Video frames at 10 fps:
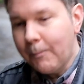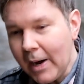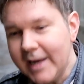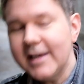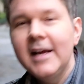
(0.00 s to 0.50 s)

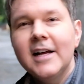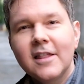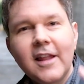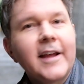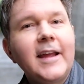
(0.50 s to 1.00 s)
But
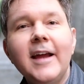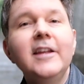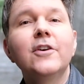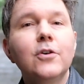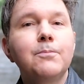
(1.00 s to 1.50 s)
like any
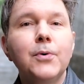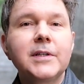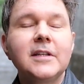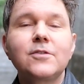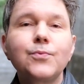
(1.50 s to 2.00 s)
good book
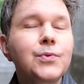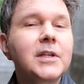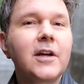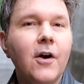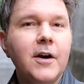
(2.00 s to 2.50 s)
that's
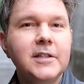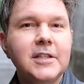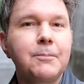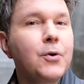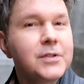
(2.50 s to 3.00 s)
really hard
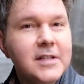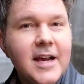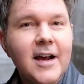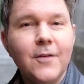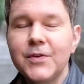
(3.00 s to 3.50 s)
to put
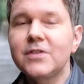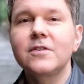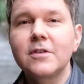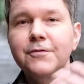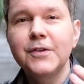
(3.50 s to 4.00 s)
down, this
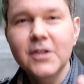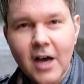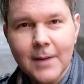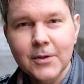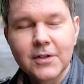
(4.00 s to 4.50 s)
is a
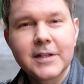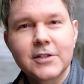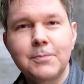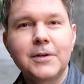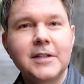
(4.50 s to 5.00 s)
phenomenal
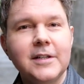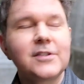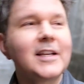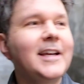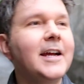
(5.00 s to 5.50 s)
experience
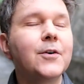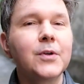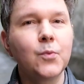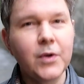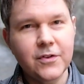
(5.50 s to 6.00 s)
to carry
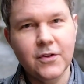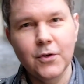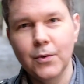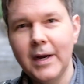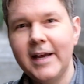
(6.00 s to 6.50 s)
with
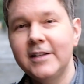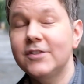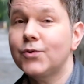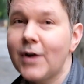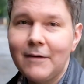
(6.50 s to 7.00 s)
you, and to
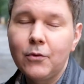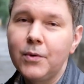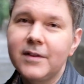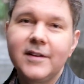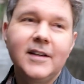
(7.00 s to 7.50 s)
travel
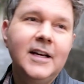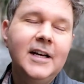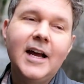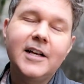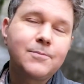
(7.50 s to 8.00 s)
with it
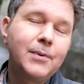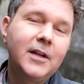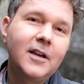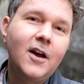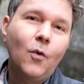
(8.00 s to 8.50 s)
has
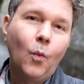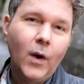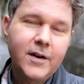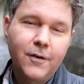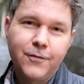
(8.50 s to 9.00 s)
been
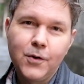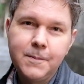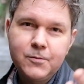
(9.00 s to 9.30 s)
wonderful.